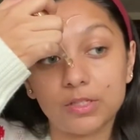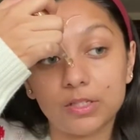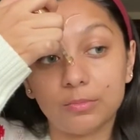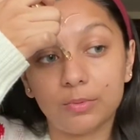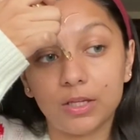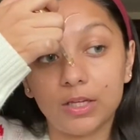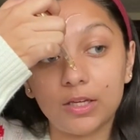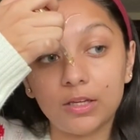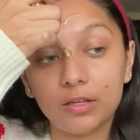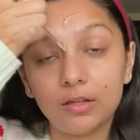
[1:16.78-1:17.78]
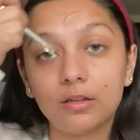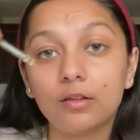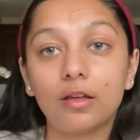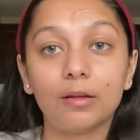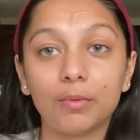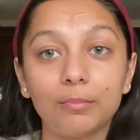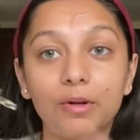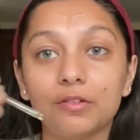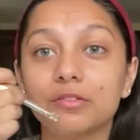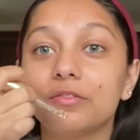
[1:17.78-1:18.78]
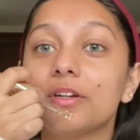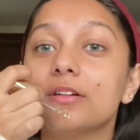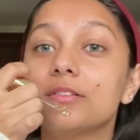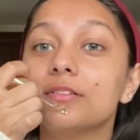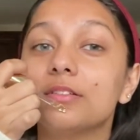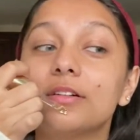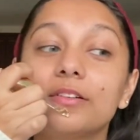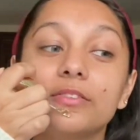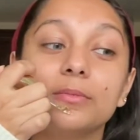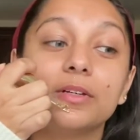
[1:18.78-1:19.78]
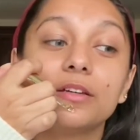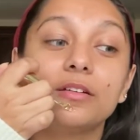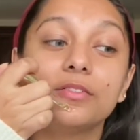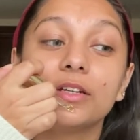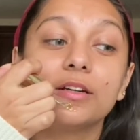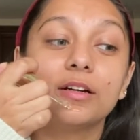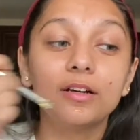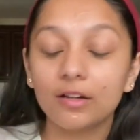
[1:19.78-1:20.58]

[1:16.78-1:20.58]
to be, and my mirror's over here, so sorry if I'm looking over here.